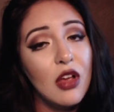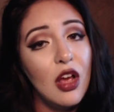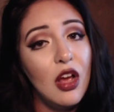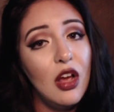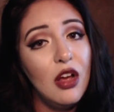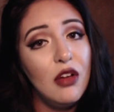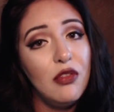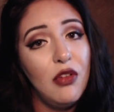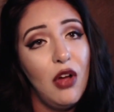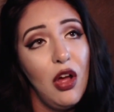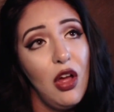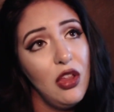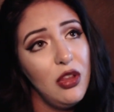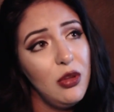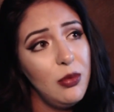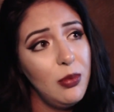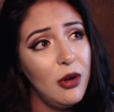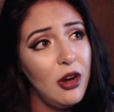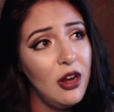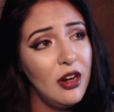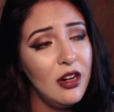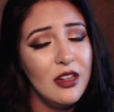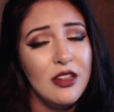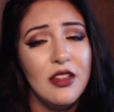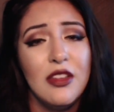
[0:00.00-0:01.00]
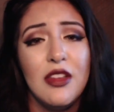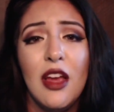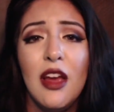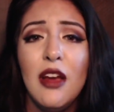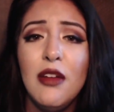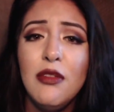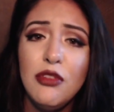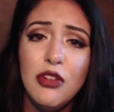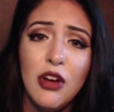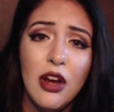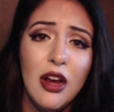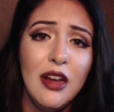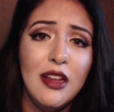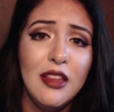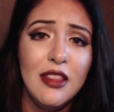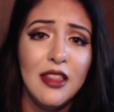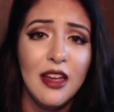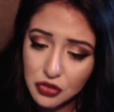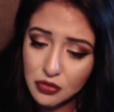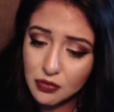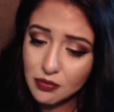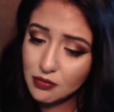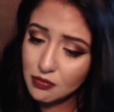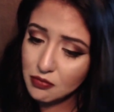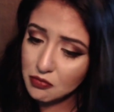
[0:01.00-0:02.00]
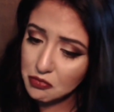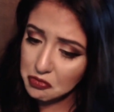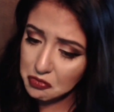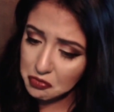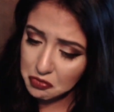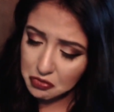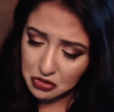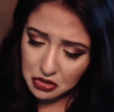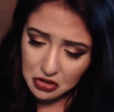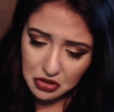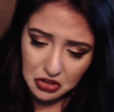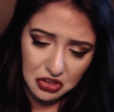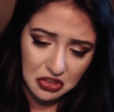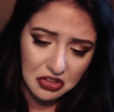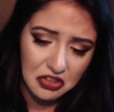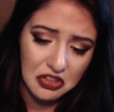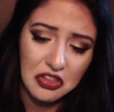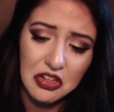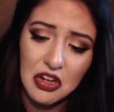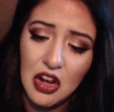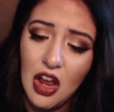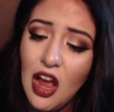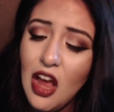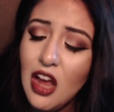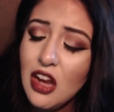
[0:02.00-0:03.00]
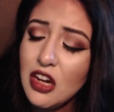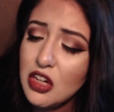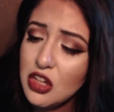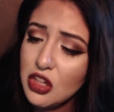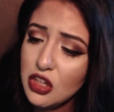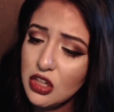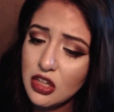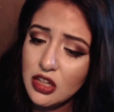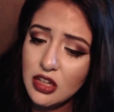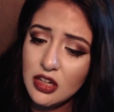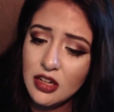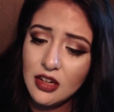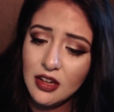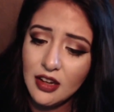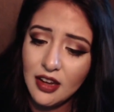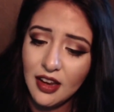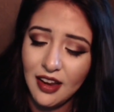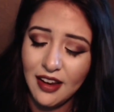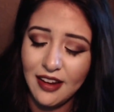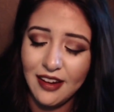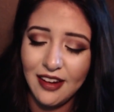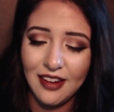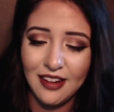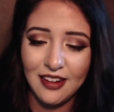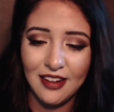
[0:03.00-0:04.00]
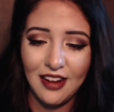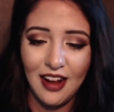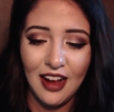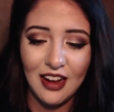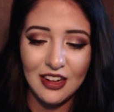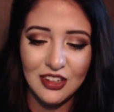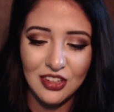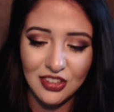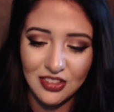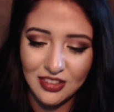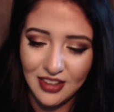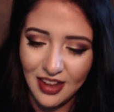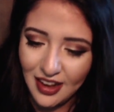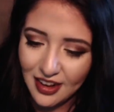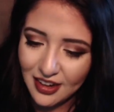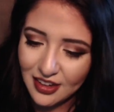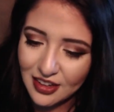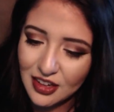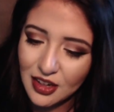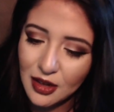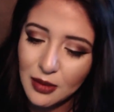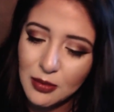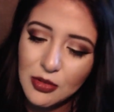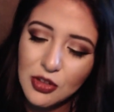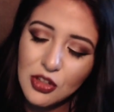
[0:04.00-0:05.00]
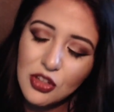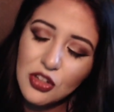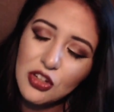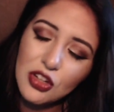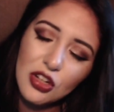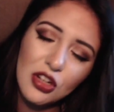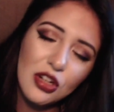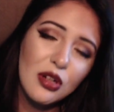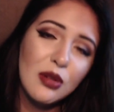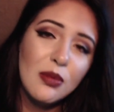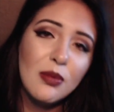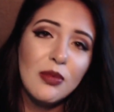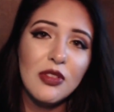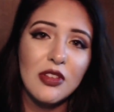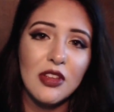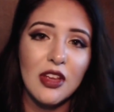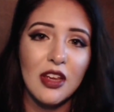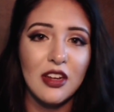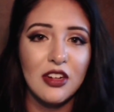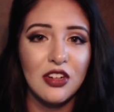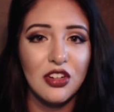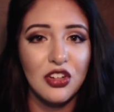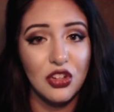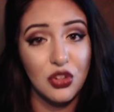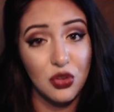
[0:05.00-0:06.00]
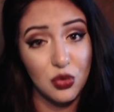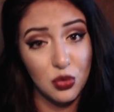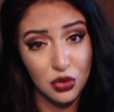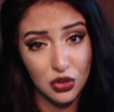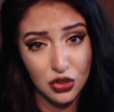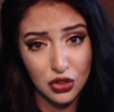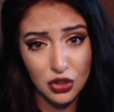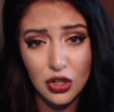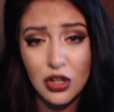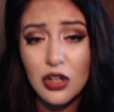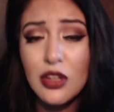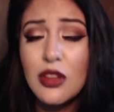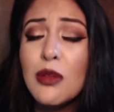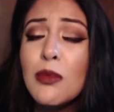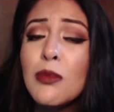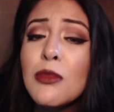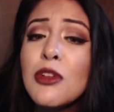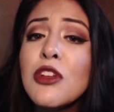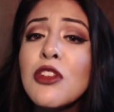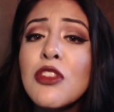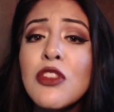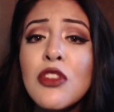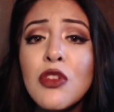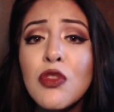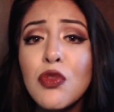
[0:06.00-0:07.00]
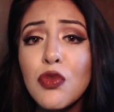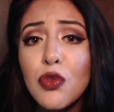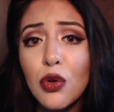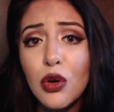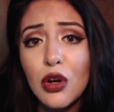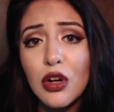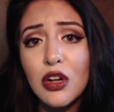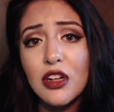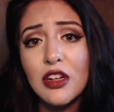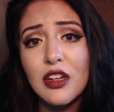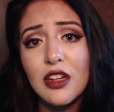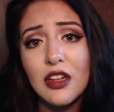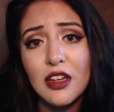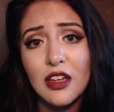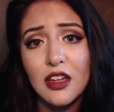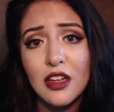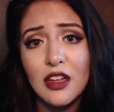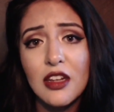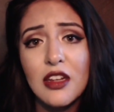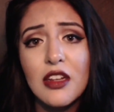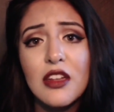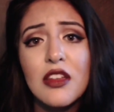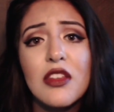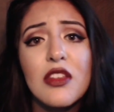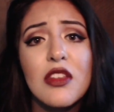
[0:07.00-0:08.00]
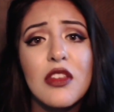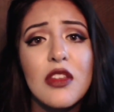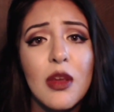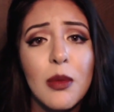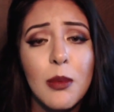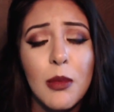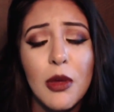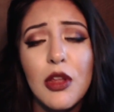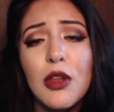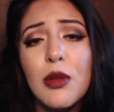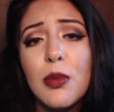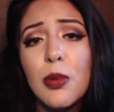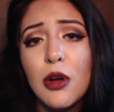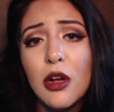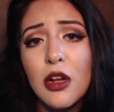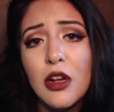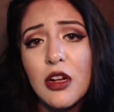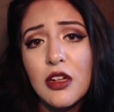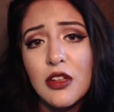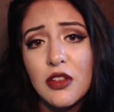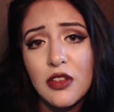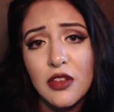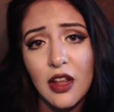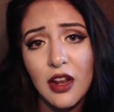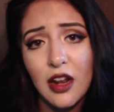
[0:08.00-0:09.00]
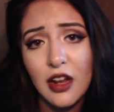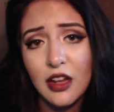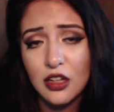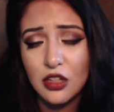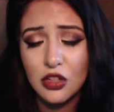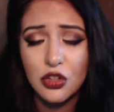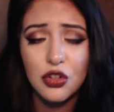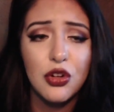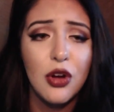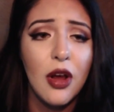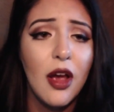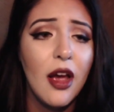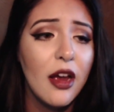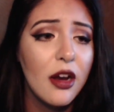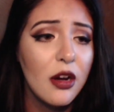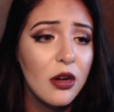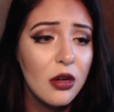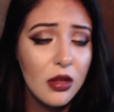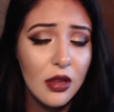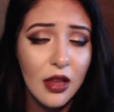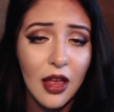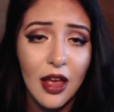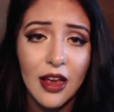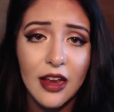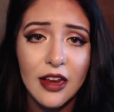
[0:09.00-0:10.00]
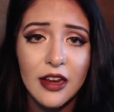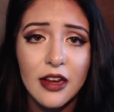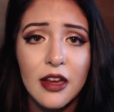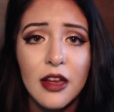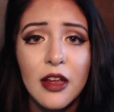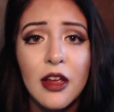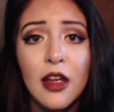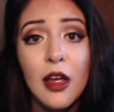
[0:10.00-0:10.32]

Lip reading: of all the products that I've tried that were just not good, and I just had to come to terms and just return them to Sephora to get some other products that I could try or like